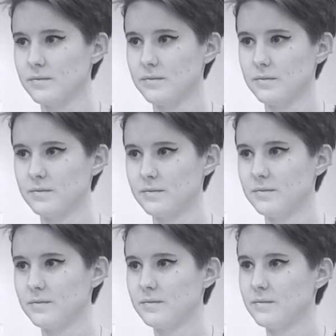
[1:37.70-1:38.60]

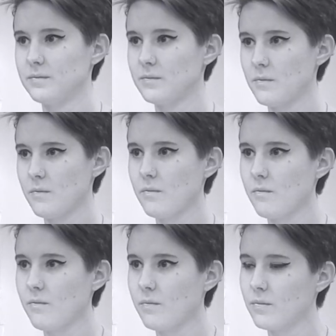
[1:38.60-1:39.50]

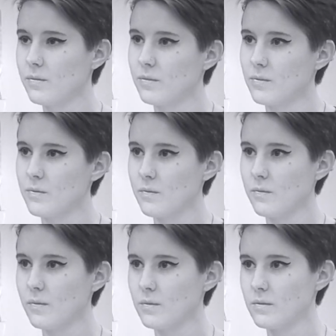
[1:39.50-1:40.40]

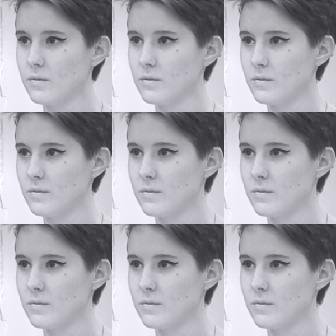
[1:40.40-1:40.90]
(not speaking)